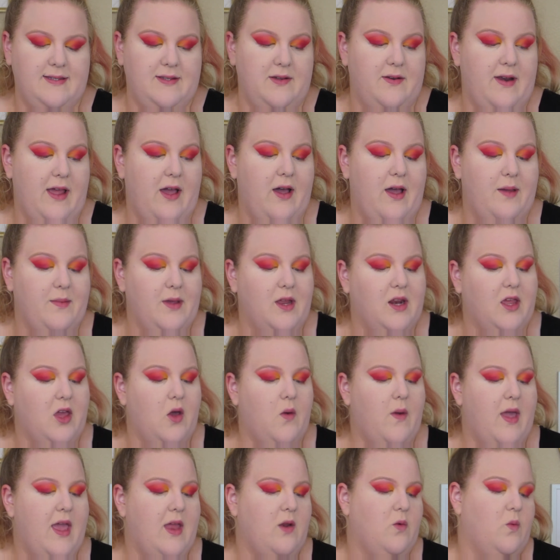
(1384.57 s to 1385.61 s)
So now I'm going to
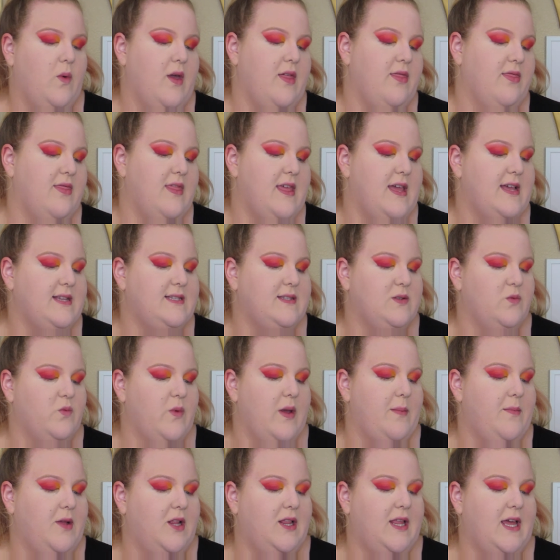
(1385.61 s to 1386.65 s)
go in with this
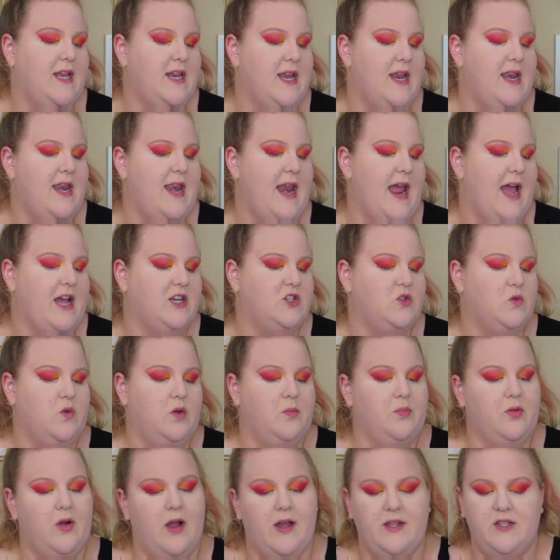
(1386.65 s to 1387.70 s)
Rimmel London Natural
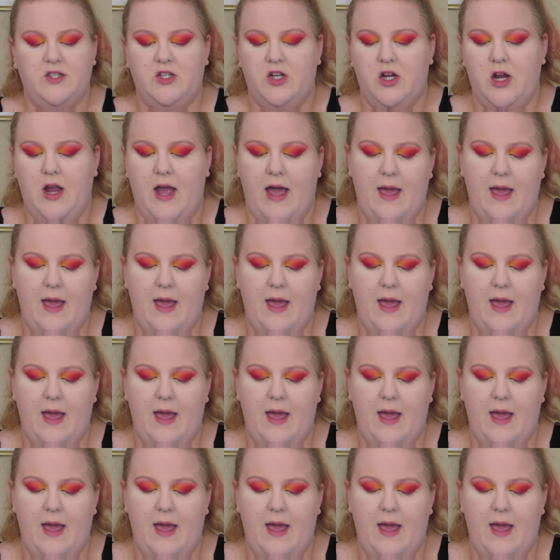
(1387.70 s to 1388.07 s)
Bronzer.